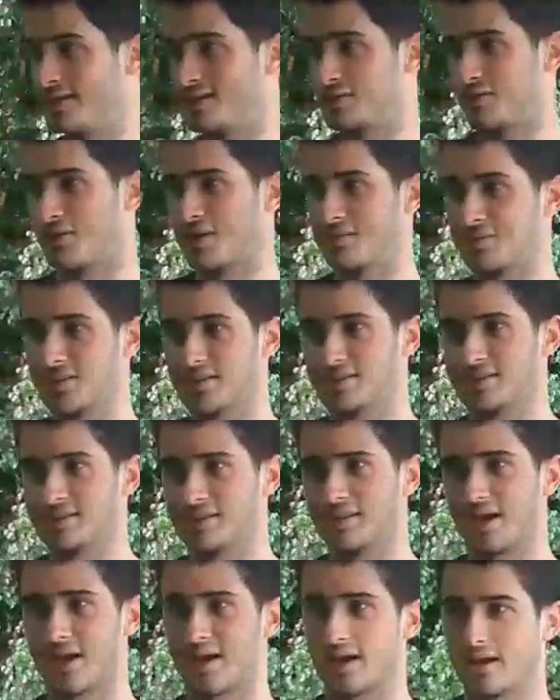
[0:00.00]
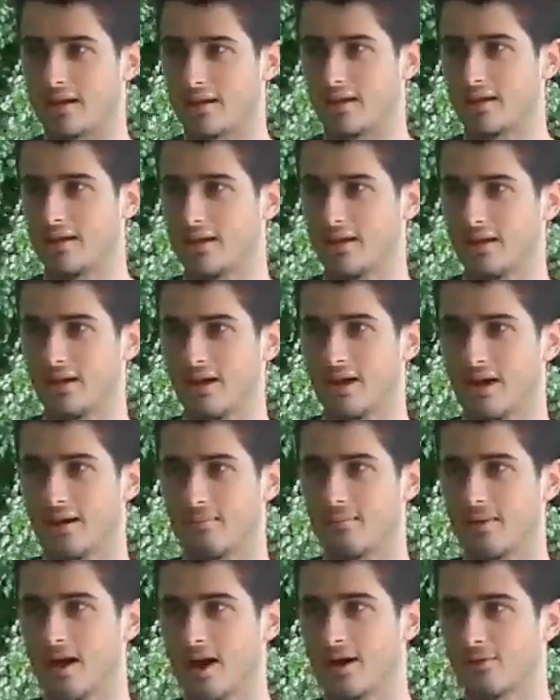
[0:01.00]
read 20 minutes a day,
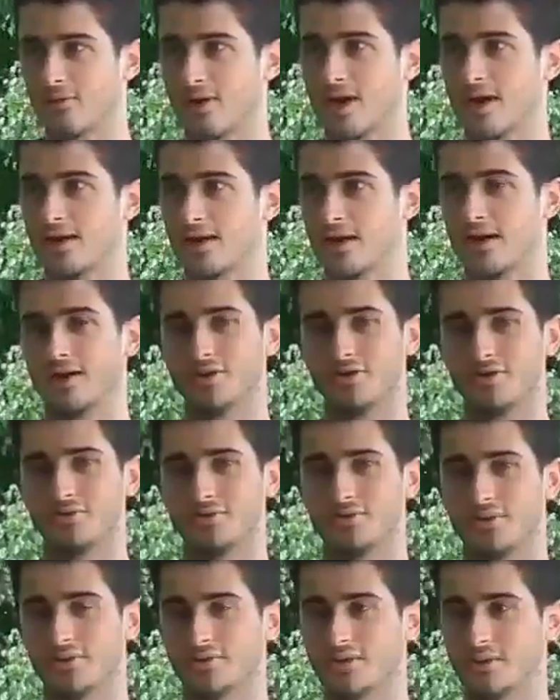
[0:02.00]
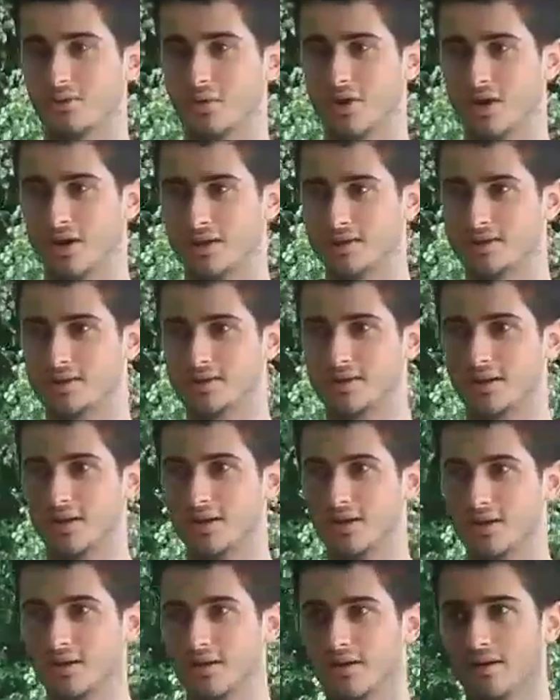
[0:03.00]
I write 150 words
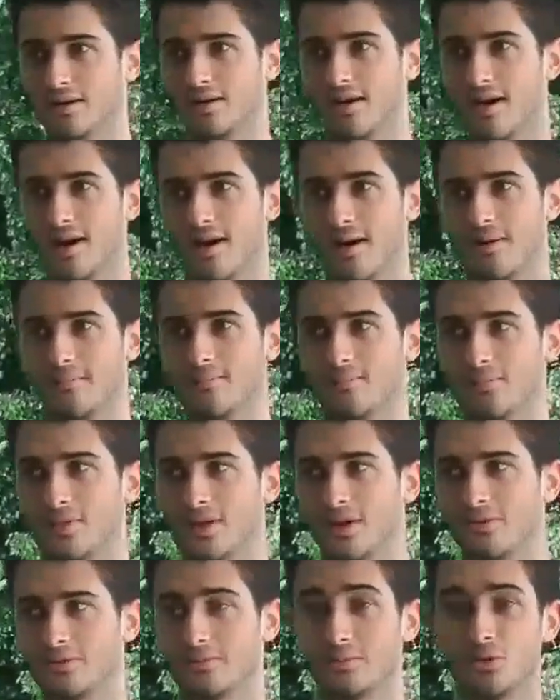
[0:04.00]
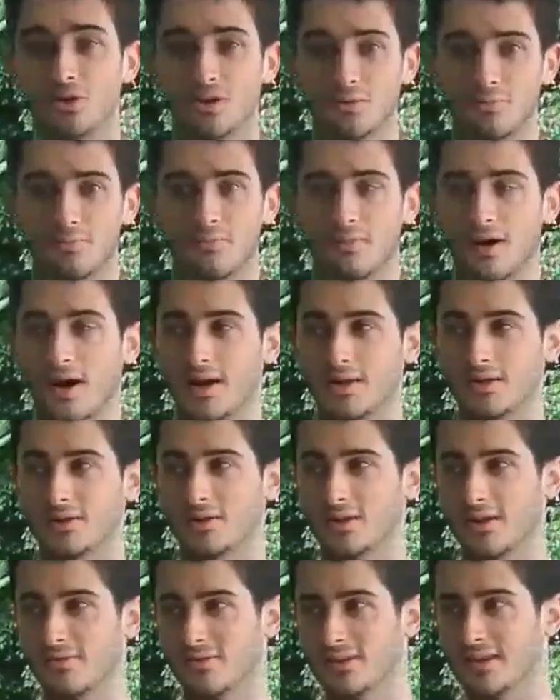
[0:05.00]
of a blog
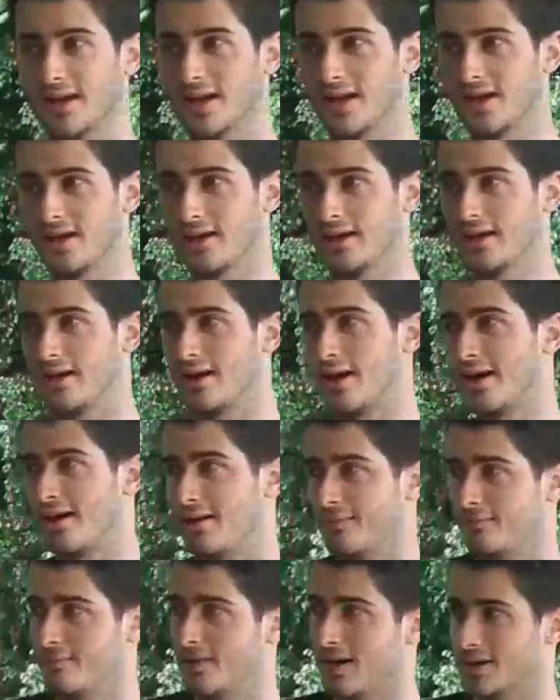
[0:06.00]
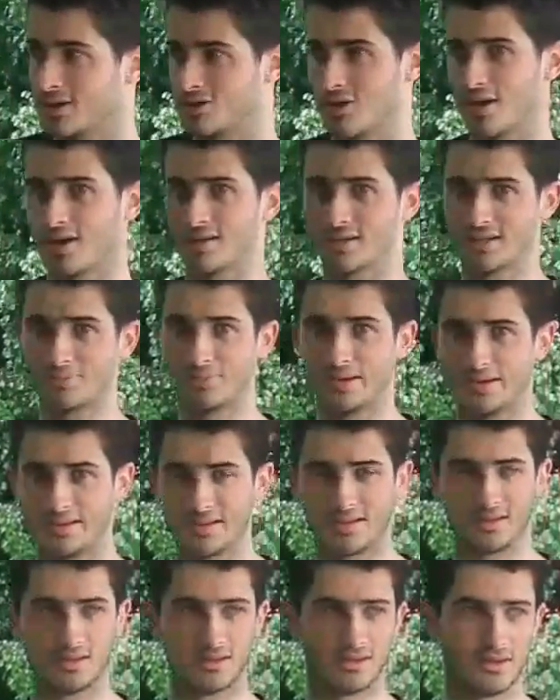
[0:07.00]
article every day, I try and
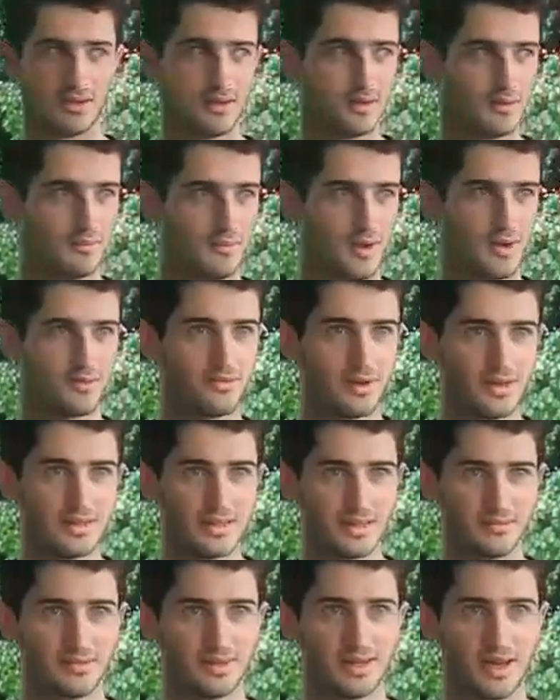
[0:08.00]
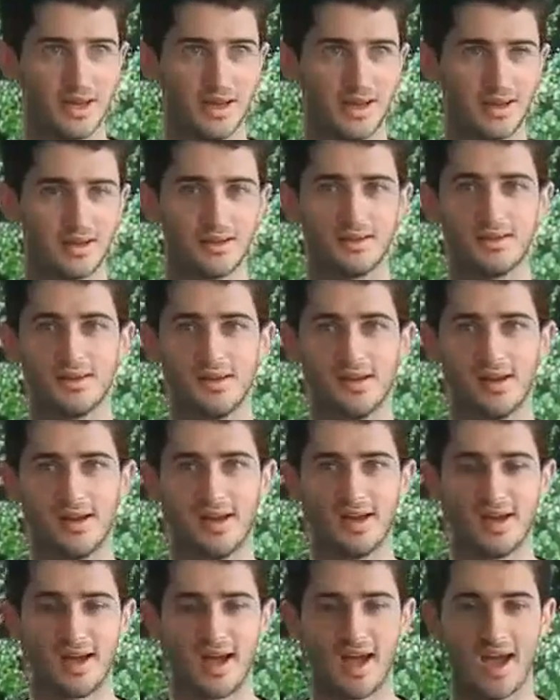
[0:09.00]
speak to my friends every day,
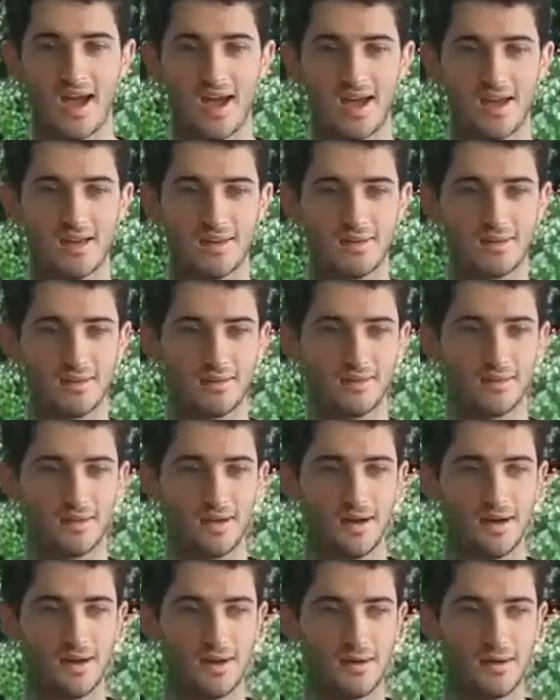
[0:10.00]
and